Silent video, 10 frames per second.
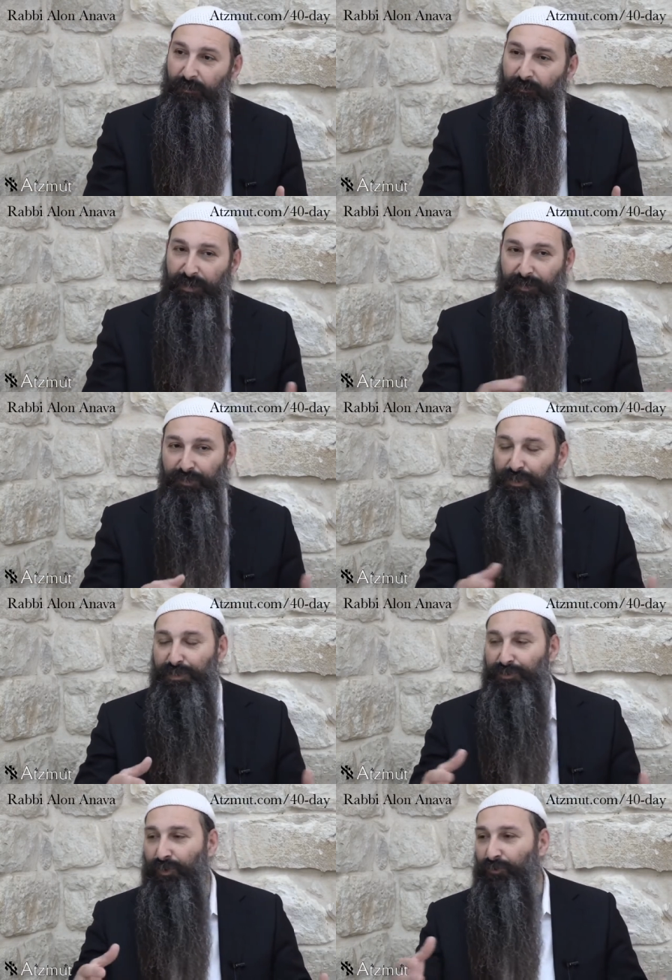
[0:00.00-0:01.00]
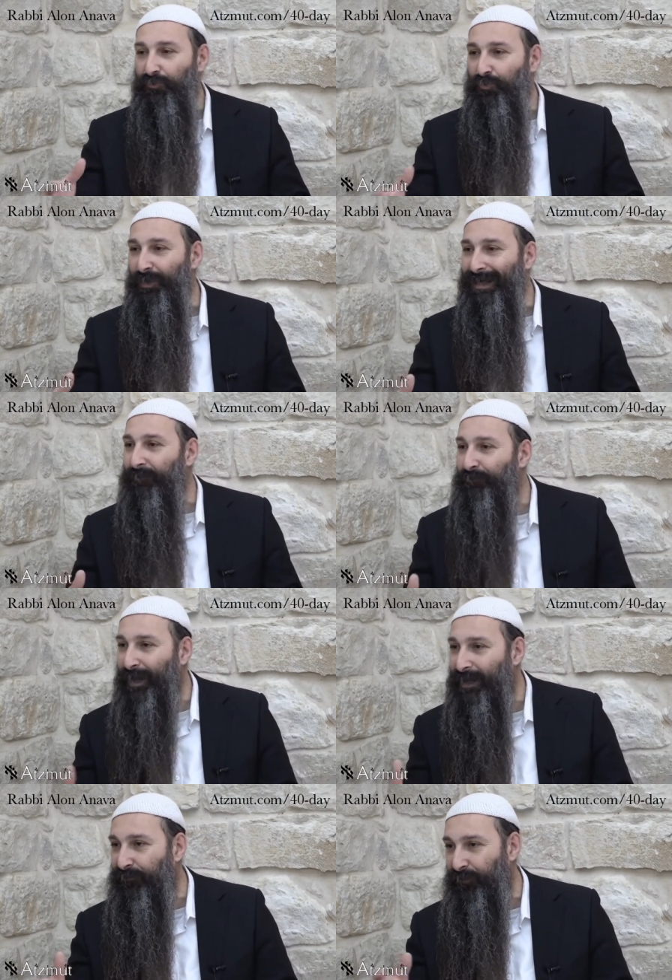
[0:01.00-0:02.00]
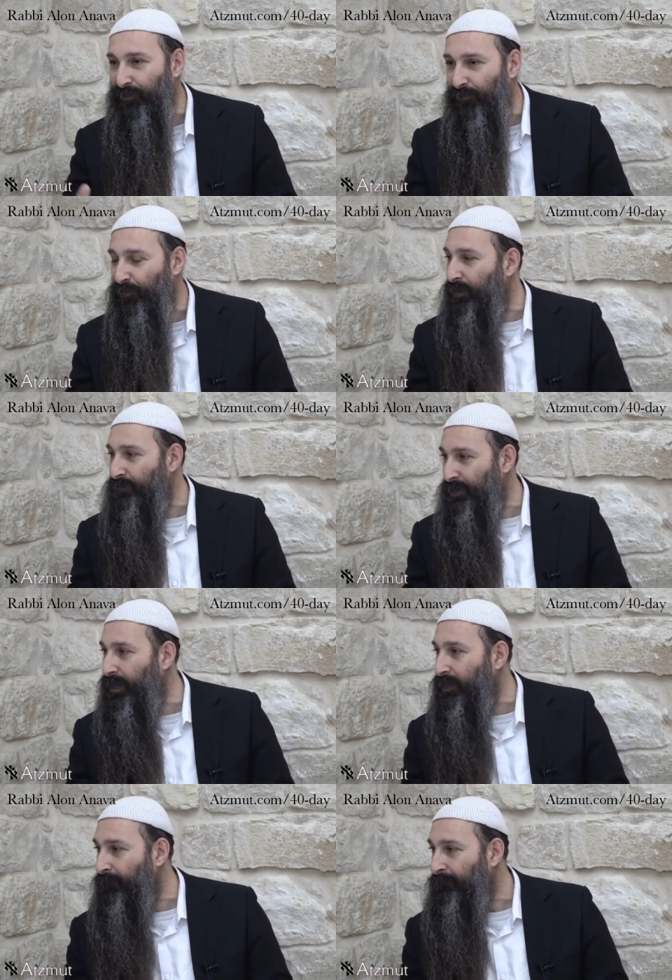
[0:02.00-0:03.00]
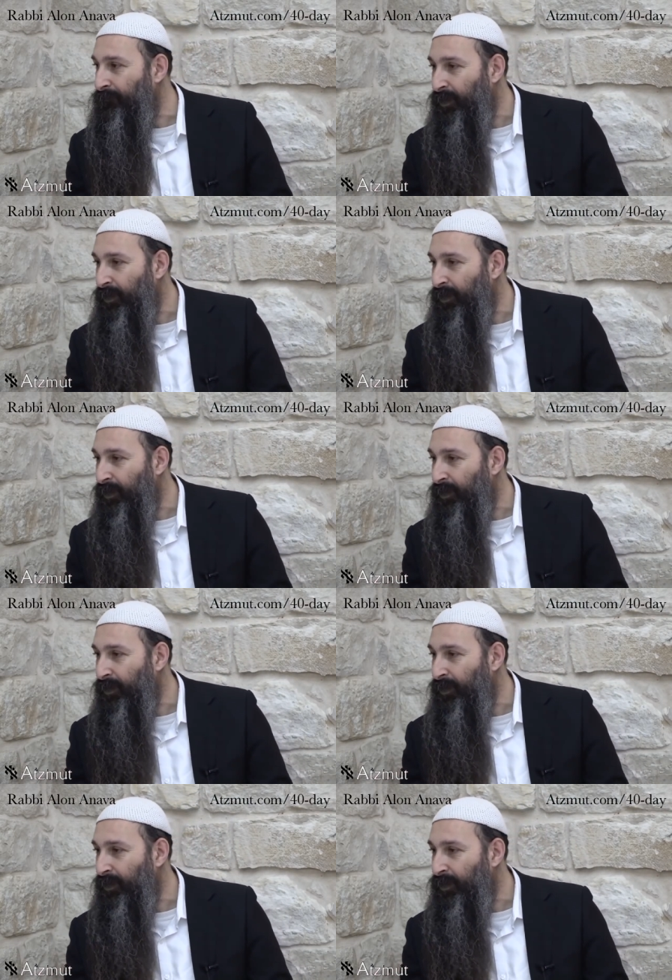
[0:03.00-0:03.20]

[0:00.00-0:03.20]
but that there's no really benefit of what I'm saying.